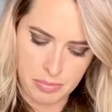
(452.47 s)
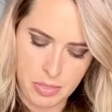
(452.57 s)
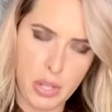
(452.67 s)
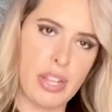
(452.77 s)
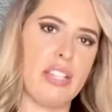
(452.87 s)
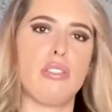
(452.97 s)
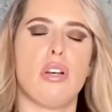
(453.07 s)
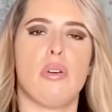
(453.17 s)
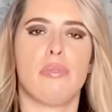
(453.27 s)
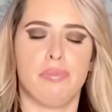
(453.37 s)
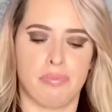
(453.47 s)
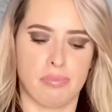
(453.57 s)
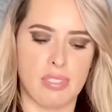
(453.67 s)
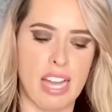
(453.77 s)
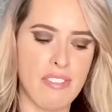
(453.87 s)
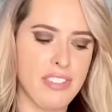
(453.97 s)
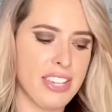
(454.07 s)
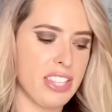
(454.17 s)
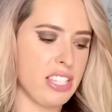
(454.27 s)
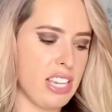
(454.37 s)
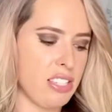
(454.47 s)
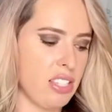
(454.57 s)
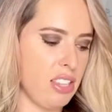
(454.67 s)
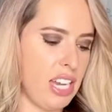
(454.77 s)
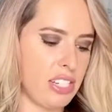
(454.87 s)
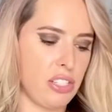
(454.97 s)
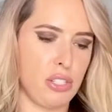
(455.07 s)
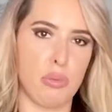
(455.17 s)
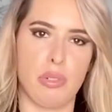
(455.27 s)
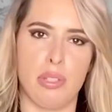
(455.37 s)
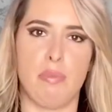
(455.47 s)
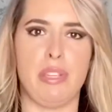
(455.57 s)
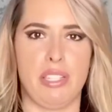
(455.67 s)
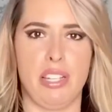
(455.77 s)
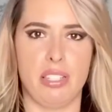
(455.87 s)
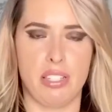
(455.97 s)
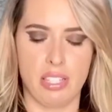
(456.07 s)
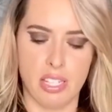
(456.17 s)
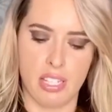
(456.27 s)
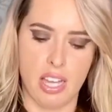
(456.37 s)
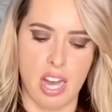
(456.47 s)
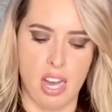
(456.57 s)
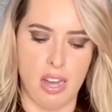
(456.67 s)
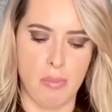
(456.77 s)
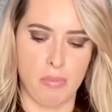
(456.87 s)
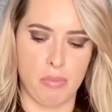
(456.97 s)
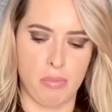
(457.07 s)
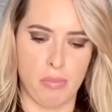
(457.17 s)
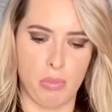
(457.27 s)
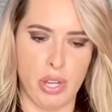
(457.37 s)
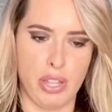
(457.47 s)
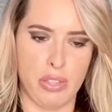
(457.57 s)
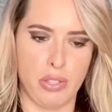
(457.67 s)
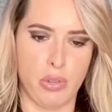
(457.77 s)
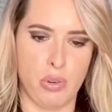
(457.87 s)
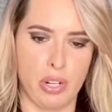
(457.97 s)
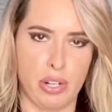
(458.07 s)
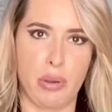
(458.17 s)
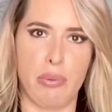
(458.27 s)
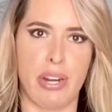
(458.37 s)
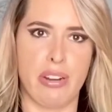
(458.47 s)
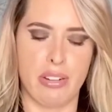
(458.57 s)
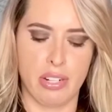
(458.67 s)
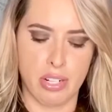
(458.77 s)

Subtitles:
Okay, so I feel like this has a lot to do with business, with your career.